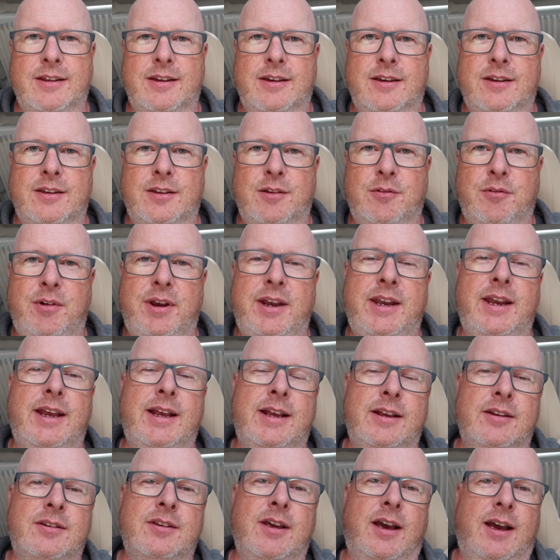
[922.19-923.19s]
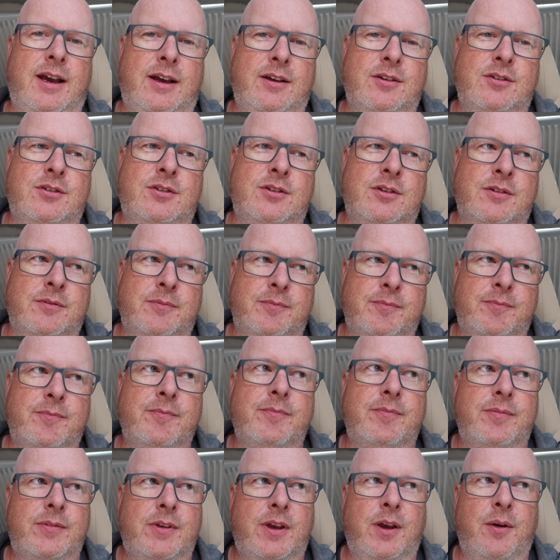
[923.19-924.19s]
the reading's as
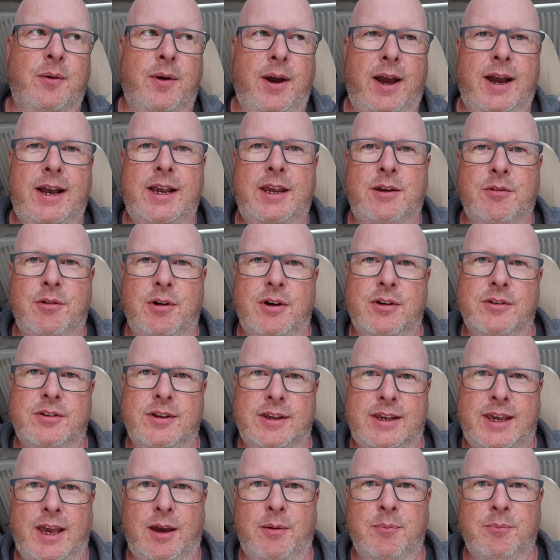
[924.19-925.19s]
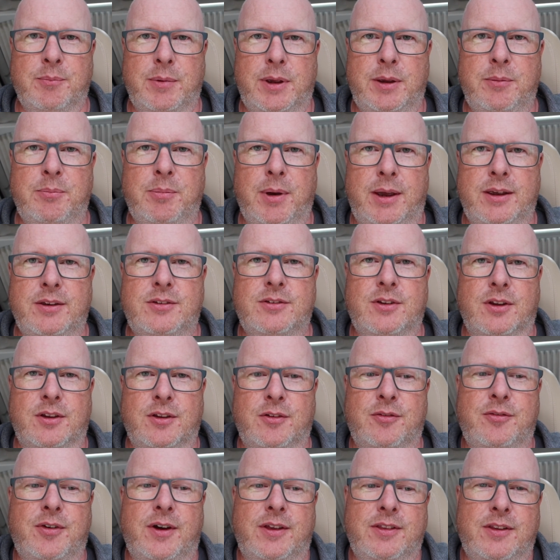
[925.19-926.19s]
accurate as it can be based on
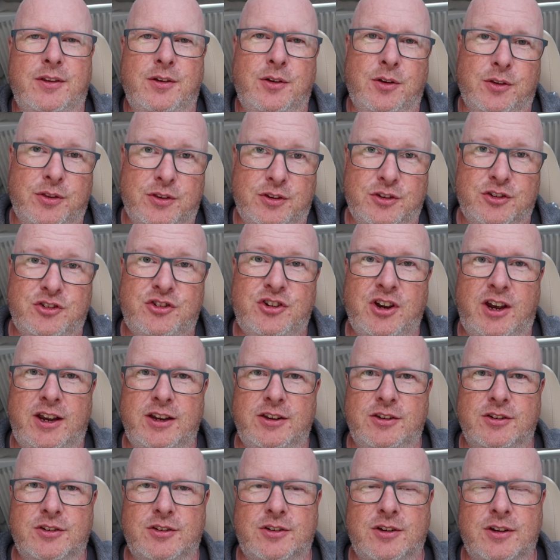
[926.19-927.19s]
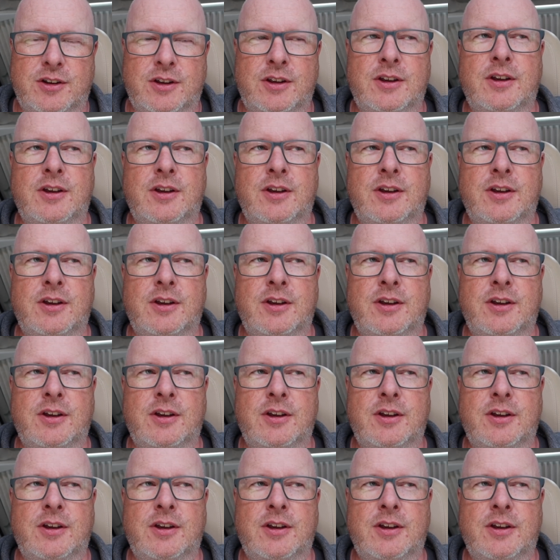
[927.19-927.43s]
the fact that nothing's changed.